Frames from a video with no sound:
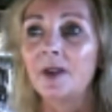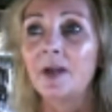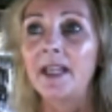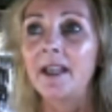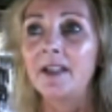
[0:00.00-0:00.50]

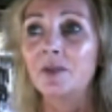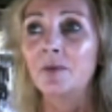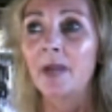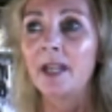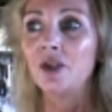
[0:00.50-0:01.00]
right, it's
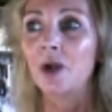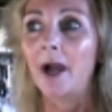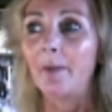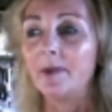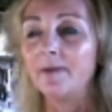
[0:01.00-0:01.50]
a
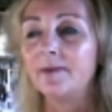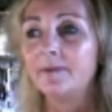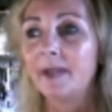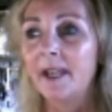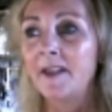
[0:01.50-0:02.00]
raindrop.
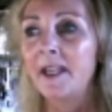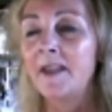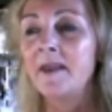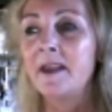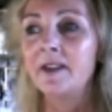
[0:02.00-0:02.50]

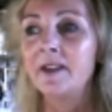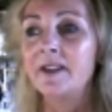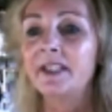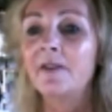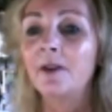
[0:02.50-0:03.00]
And then
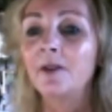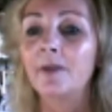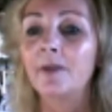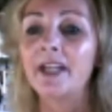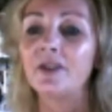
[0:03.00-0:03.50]
there's
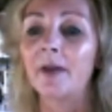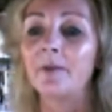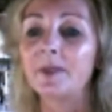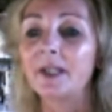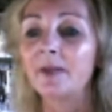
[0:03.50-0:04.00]
several
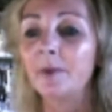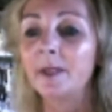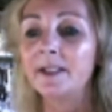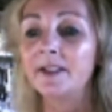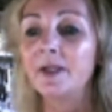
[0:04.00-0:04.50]
raindrops. And
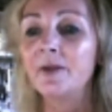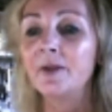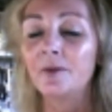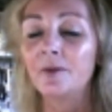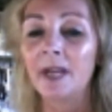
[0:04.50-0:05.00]
pretty
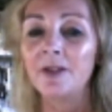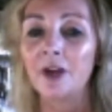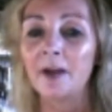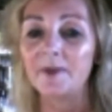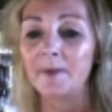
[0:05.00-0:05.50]
soon the
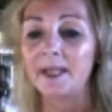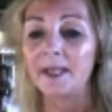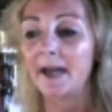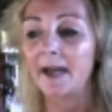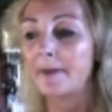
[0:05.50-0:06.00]
raindrops
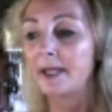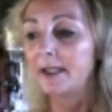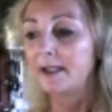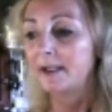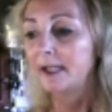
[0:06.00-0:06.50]

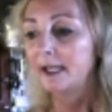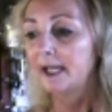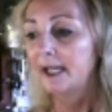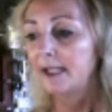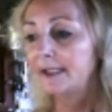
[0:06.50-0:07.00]
become
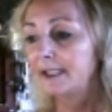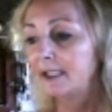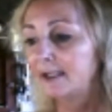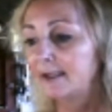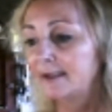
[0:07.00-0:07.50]
a
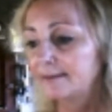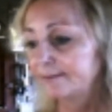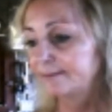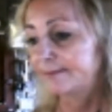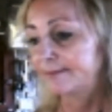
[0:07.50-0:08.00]

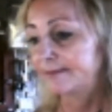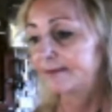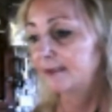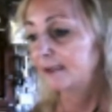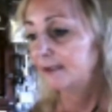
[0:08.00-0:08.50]
little,
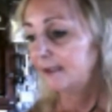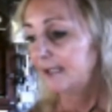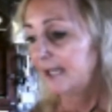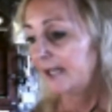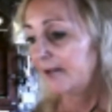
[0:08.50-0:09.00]

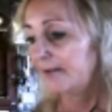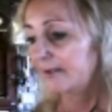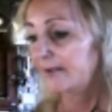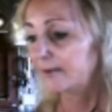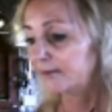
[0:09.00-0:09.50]
I
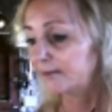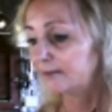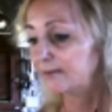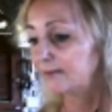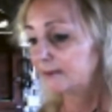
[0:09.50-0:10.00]
don't know,
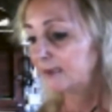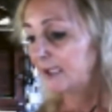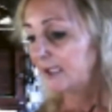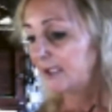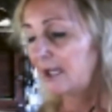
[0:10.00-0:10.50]

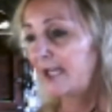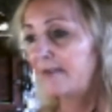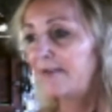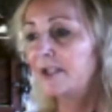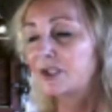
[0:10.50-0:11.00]

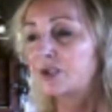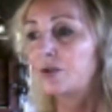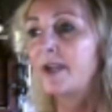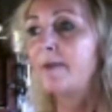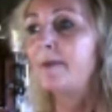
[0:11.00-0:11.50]
not even a
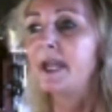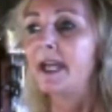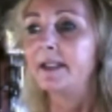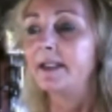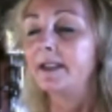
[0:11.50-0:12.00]
stream
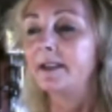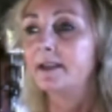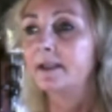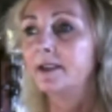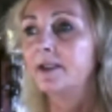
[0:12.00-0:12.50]
yet.
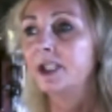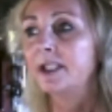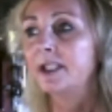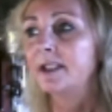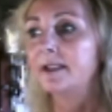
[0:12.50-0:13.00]

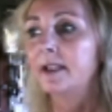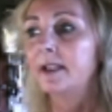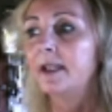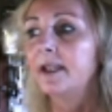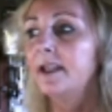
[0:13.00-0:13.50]

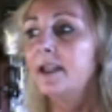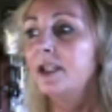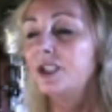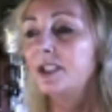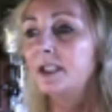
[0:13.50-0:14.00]
Just
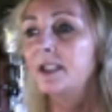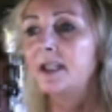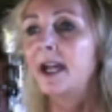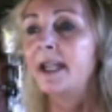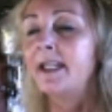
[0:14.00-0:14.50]
a
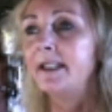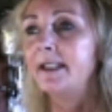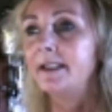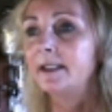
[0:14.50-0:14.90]
tiny,